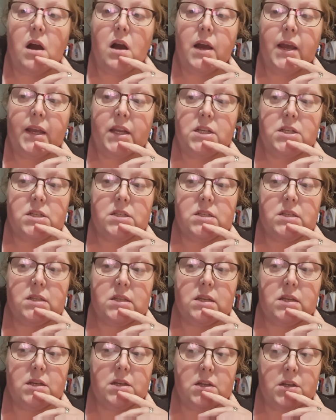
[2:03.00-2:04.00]
I just
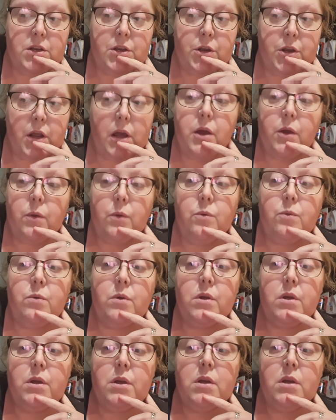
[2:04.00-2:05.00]
know
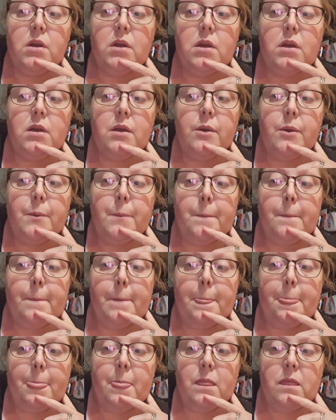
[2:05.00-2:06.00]

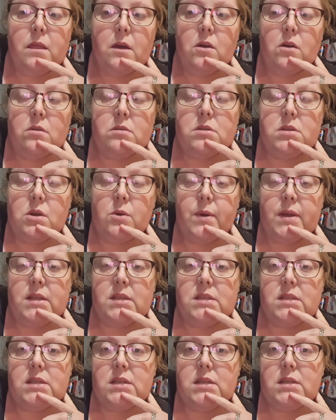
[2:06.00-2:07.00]
the
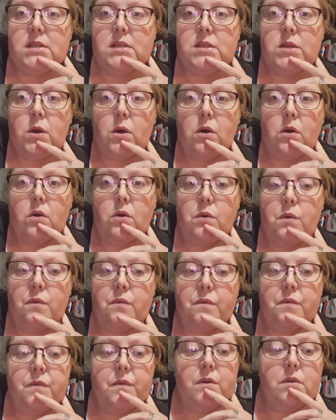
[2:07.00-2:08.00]
consequences of
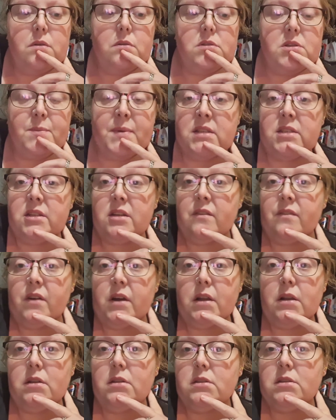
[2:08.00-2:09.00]
domestic
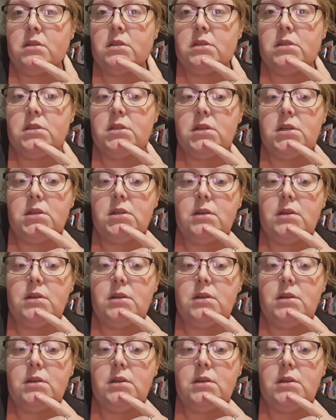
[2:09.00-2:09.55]
violence.